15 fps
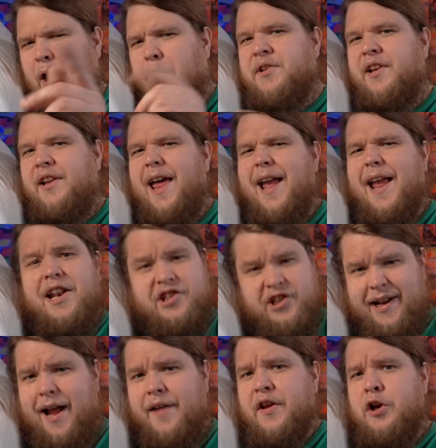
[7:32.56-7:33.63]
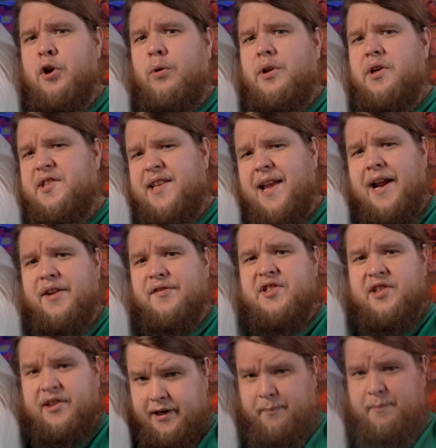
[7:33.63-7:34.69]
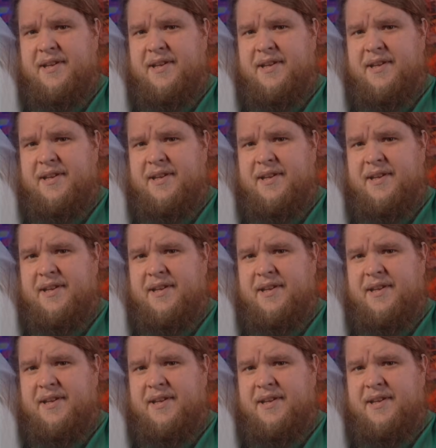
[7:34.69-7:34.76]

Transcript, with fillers: don't delay and check out the cooler side of sleep